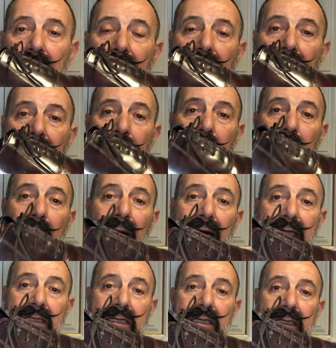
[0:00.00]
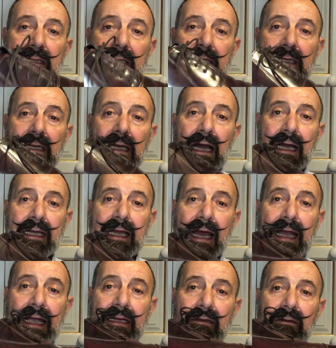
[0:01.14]
But
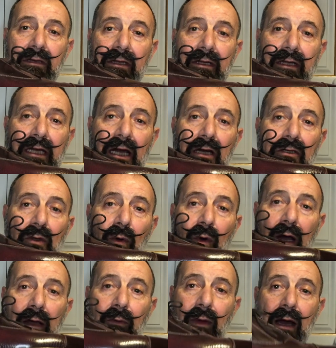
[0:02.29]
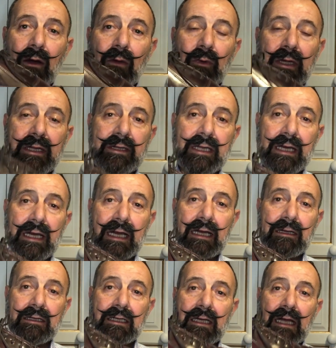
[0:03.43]
again, they go quite well with
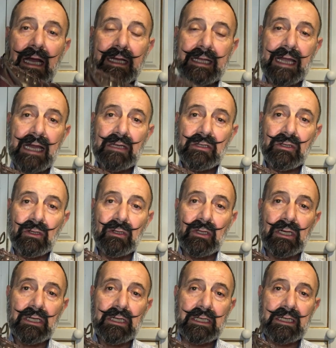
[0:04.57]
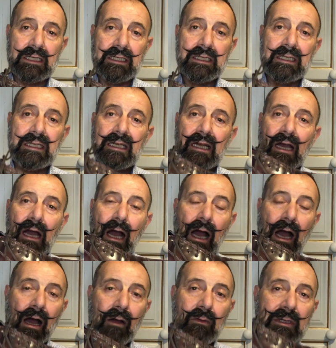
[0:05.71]
a casual look.
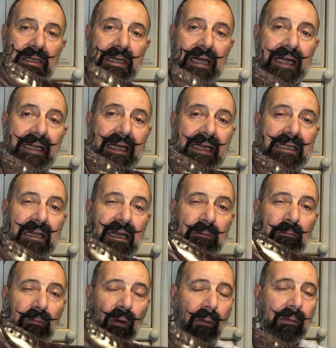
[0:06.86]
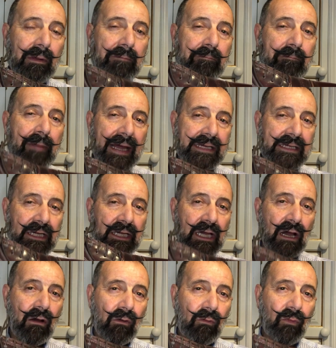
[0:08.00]
I would say these are probably better
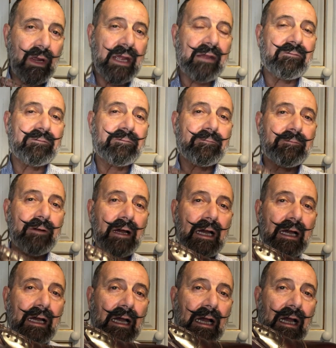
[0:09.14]
going with a